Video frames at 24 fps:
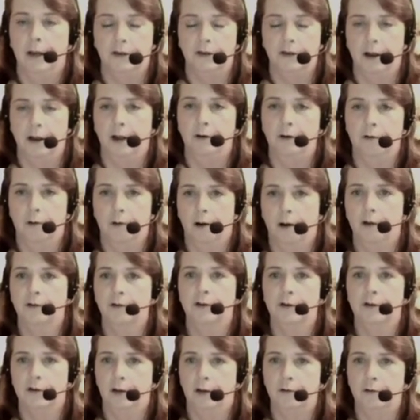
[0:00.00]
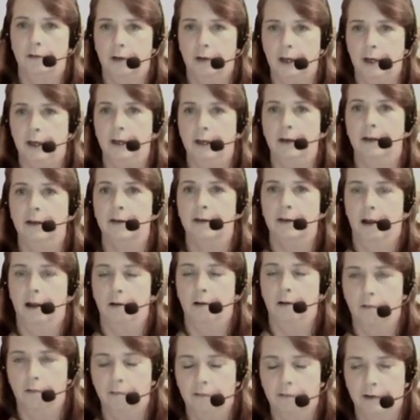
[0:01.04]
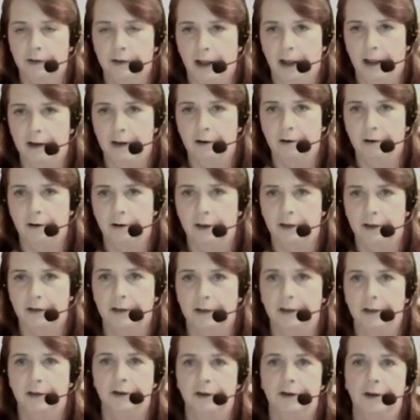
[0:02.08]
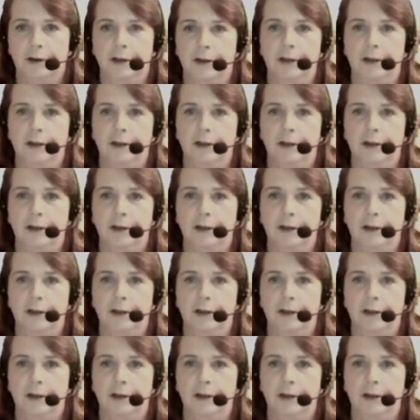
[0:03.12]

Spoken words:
It's not drugs, it's not drinking, it's not overtiredness.